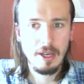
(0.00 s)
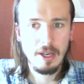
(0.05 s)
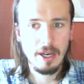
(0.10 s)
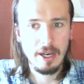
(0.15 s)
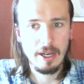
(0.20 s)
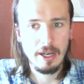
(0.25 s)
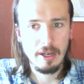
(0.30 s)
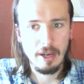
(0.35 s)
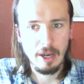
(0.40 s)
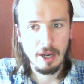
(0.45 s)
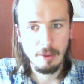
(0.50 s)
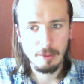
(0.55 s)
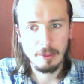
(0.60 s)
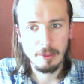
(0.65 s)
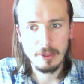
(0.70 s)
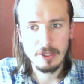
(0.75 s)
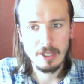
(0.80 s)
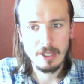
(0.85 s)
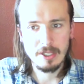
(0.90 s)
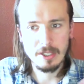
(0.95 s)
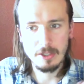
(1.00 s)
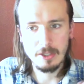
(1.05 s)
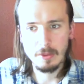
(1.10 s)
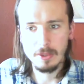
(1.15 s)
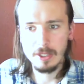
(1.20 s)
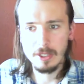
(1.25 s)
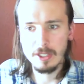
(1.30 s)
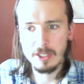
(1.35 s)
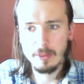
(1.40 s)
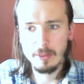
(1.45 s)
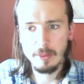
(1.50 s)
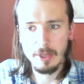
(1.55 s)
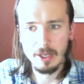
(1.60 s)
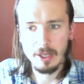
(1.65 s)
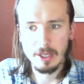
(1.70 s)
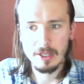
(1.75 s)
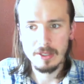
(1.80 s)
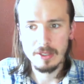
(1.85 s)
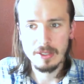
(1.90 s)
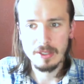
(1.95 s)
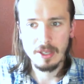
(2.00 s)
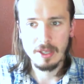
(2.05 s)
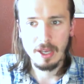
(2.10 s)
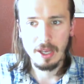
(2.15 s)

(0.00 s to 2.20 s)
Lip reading: I want post CSS with these plugins.